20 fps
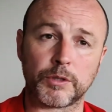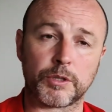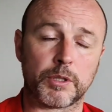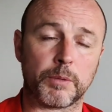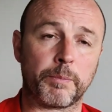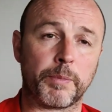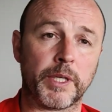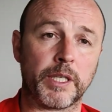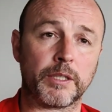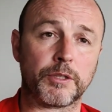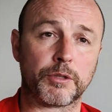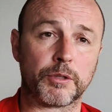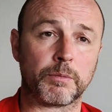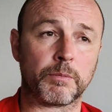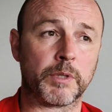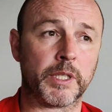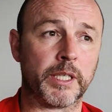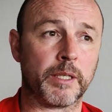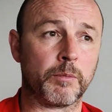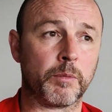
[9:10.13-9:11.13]
be
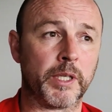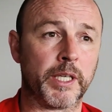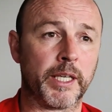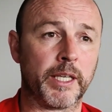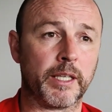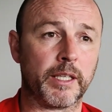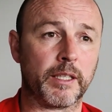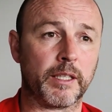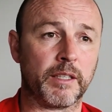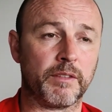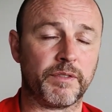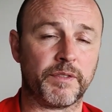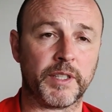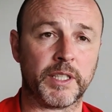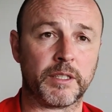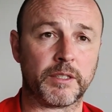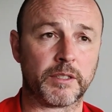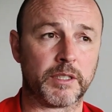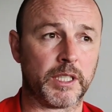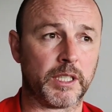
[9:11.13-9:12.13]
somewhere where he
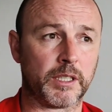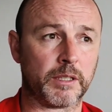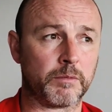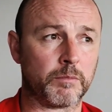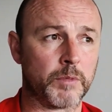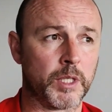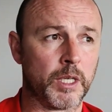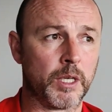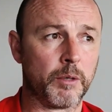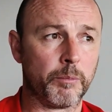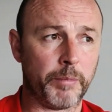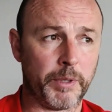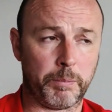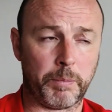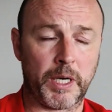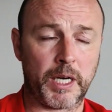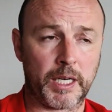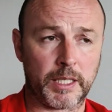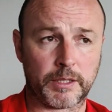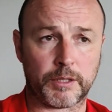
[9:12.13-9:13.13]
feels he can be
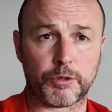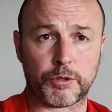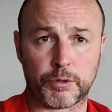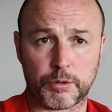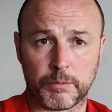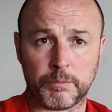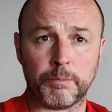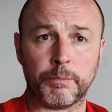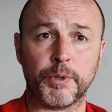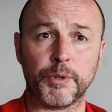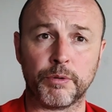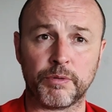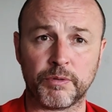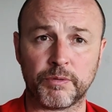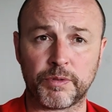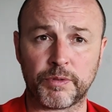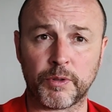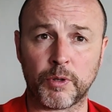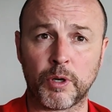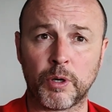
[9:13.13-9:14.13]
part of something moving
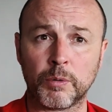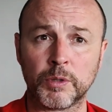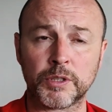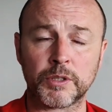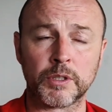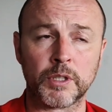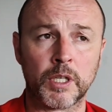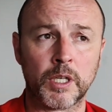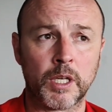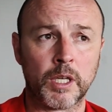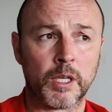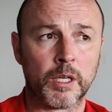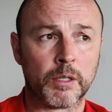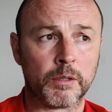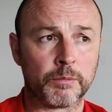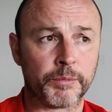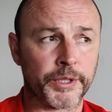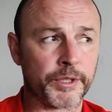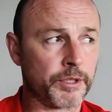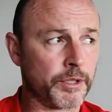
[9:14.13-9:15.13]
forward,
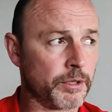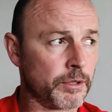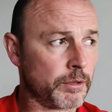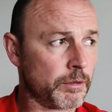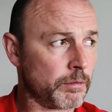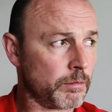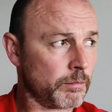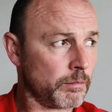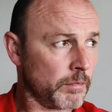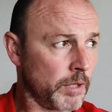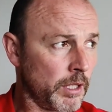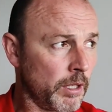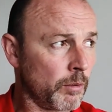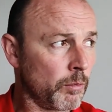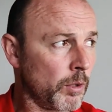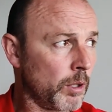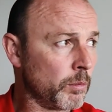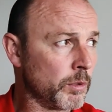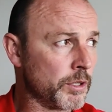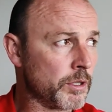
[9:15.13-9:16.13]
which is
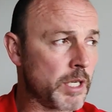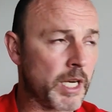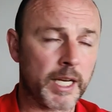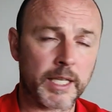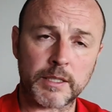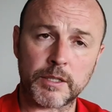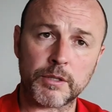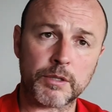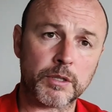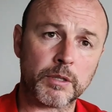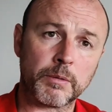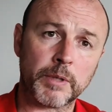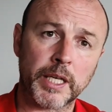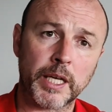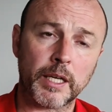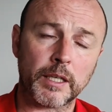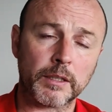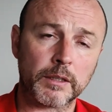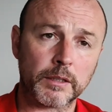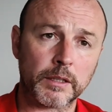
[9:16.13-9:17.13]
what we're trying to do
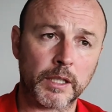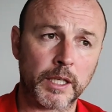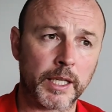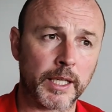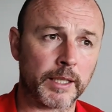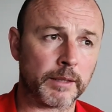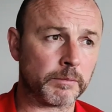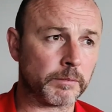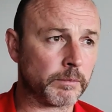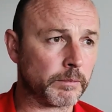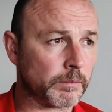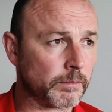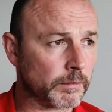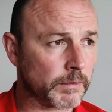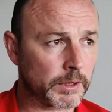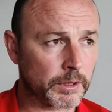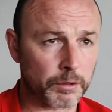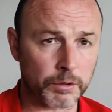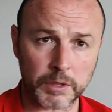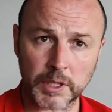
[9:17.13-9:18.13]
here.
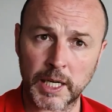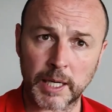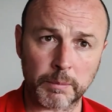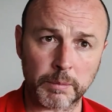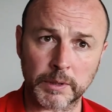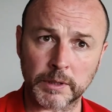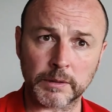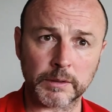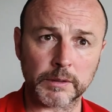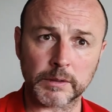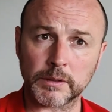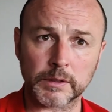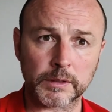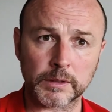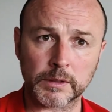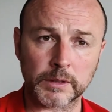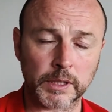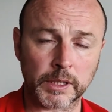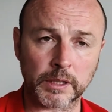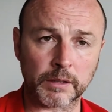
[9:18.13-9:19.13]
It doesn't happen
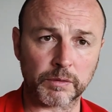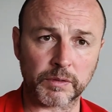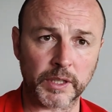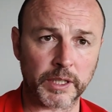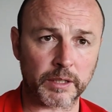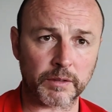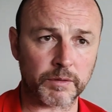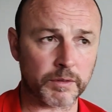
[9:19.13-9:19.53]
in the flick